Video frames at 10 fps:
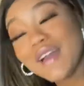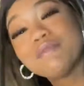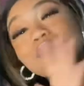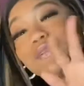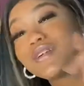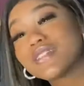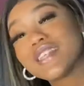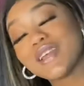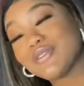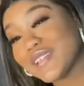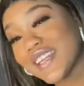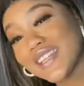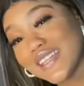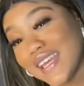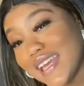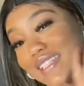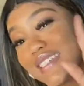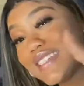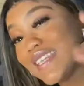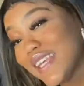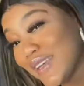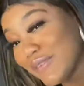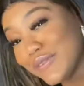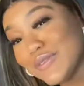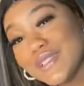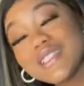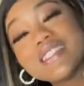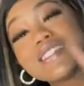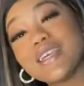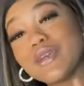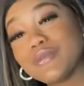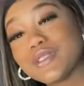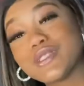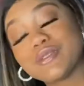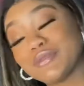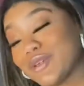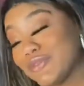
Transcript: We're gonna say that for another day. Tea, tea we just break